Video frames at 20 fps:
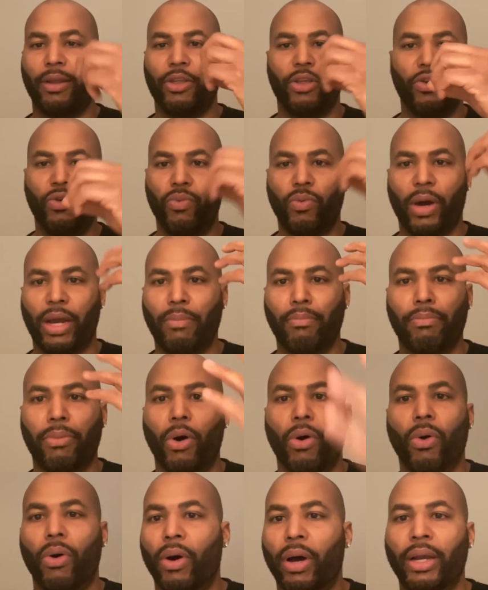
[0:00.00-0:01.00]
you weren't
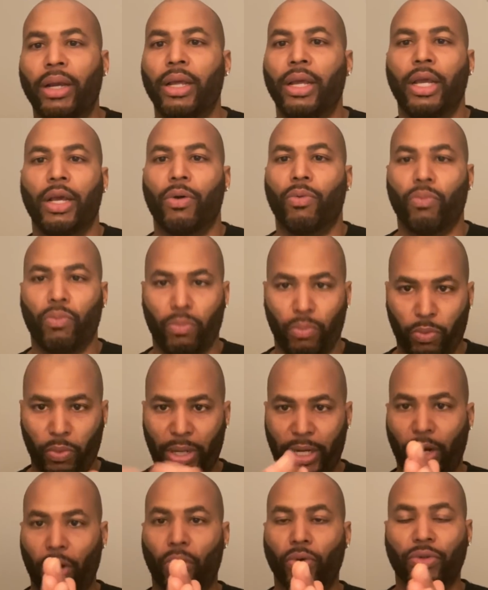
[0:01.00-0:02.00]
born
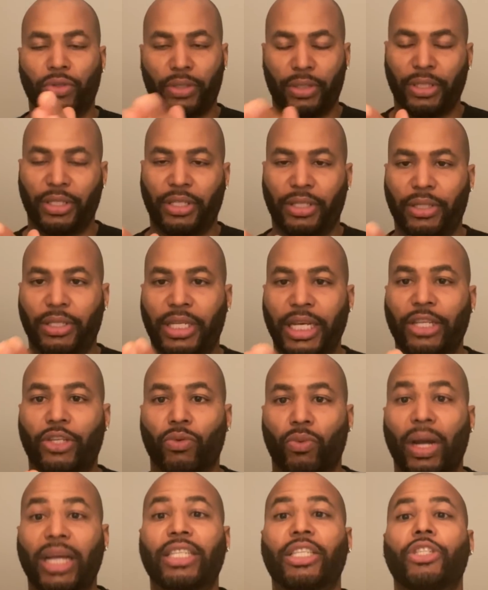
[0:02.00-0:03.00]
with those
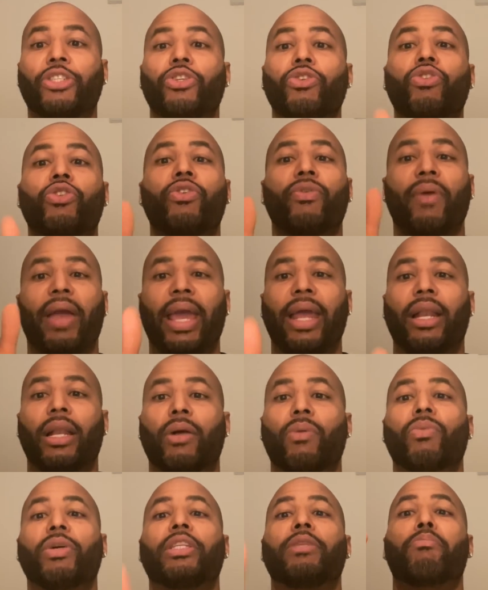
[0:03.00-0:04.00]
situations. You created
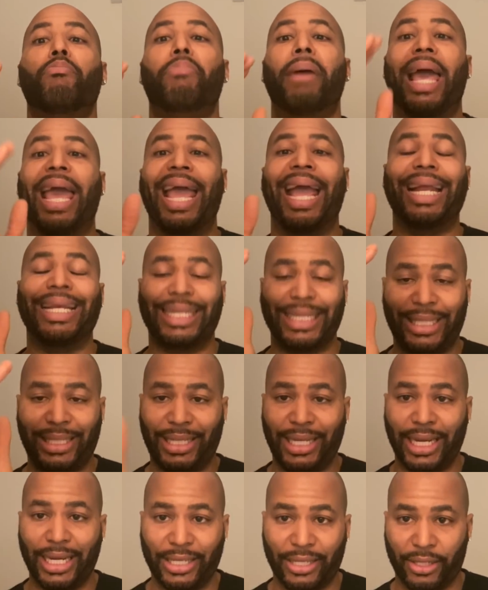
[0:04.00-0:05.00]
them with bad
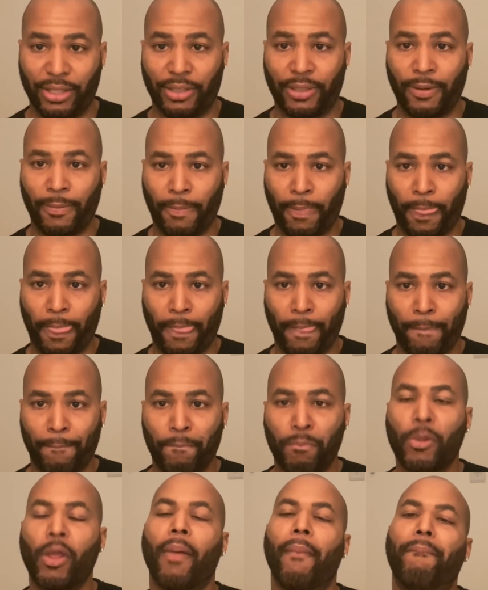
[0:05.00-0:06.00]
decisions.
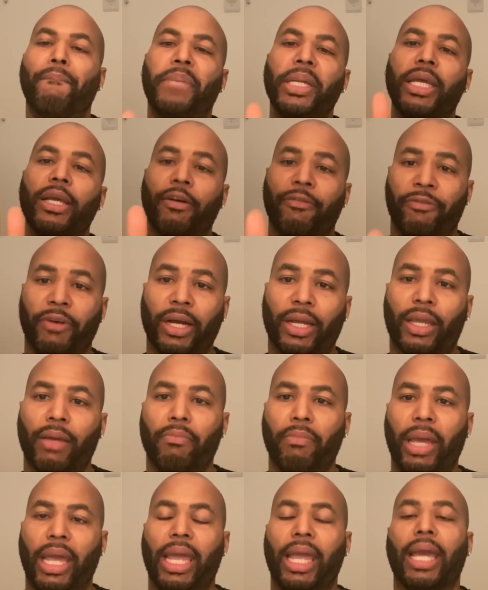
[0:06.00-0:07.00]
Be a fucking
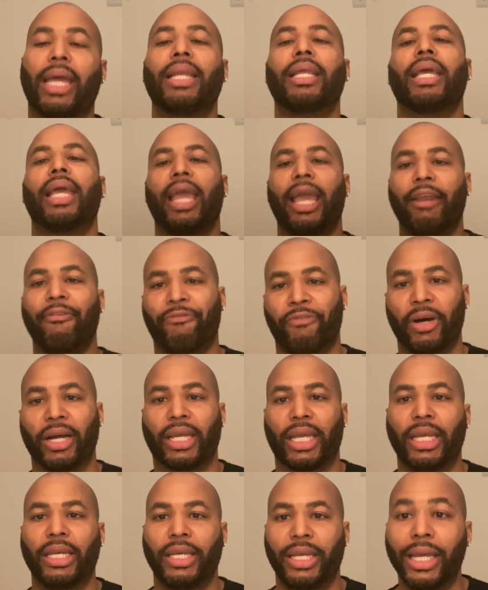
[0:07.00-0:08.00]
man and
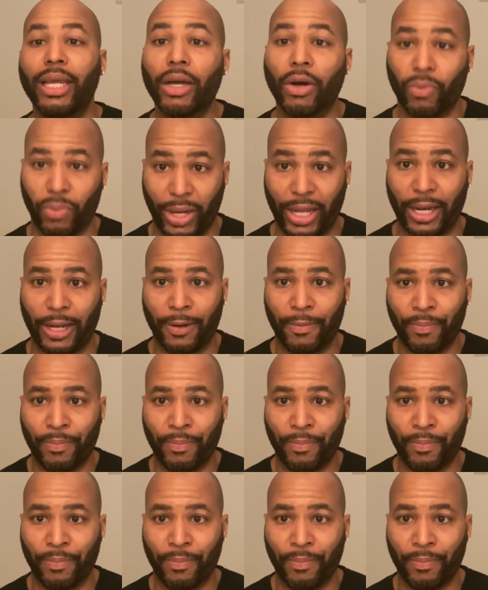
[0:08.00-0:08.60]
fucking deal with it.